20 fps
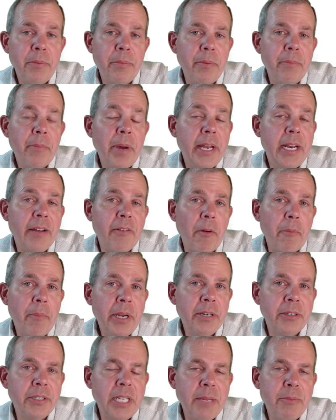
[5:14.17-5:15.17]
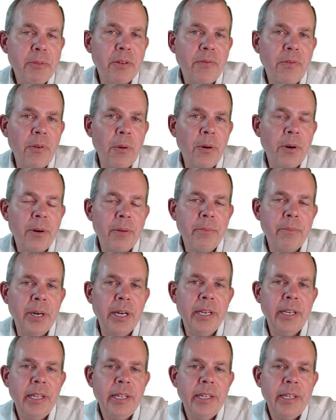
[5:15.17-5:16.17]
might have a bigger team than four,
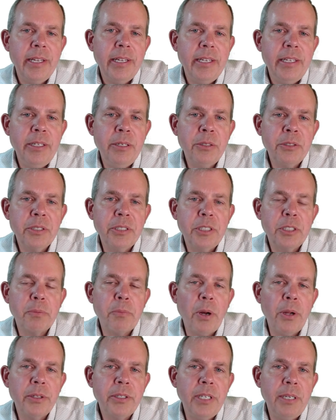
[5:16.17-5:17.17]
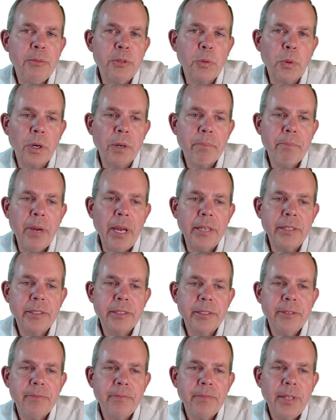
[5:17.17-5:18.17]
but usually small teams work
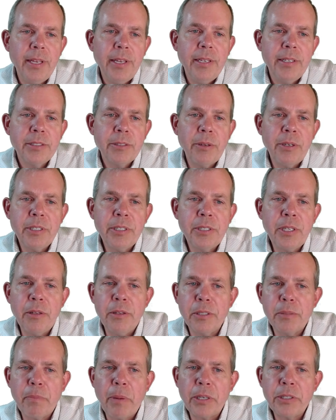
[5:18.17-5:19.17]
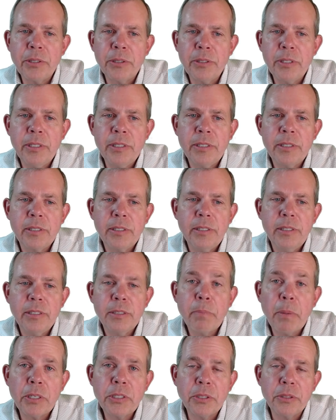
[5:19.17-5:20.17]
best. So you can see the specialties,
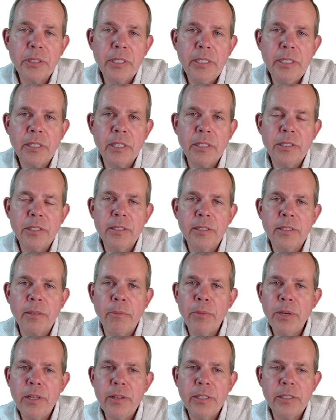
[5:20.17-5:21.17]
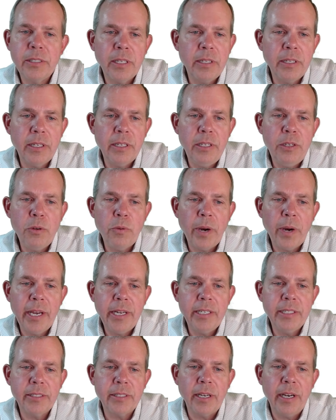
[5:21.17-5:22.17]
such as somebody that's in the
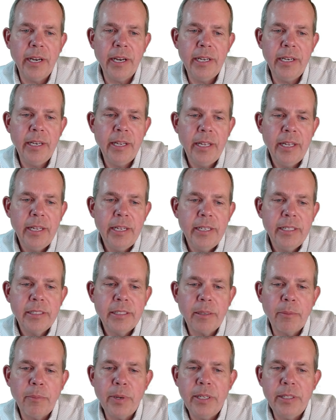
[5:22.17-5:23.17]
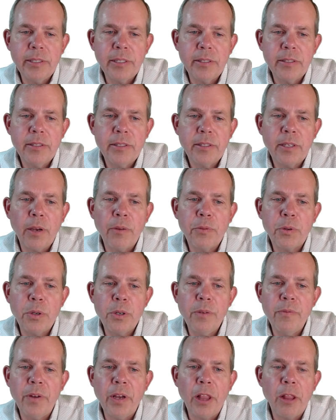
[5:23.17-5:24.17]
UI design, somebody's a software
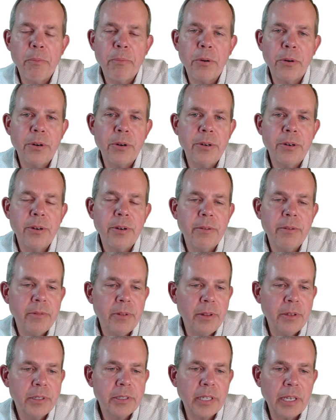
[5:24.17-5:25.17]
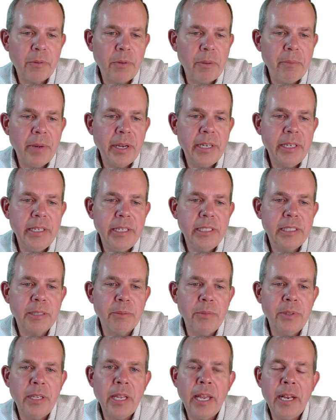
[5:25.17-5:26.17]
developer, it looks like we might need
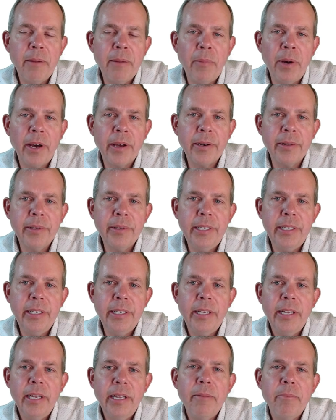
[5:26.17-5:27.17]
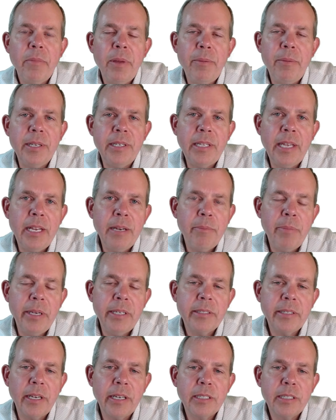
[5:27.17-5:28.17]
some data modeling, maybe a
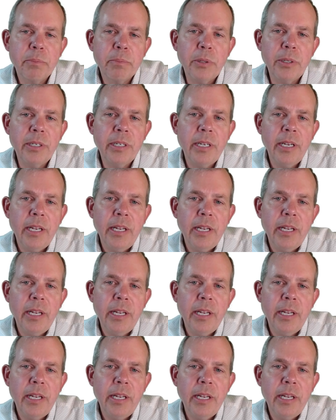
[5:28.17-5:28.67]
database expert.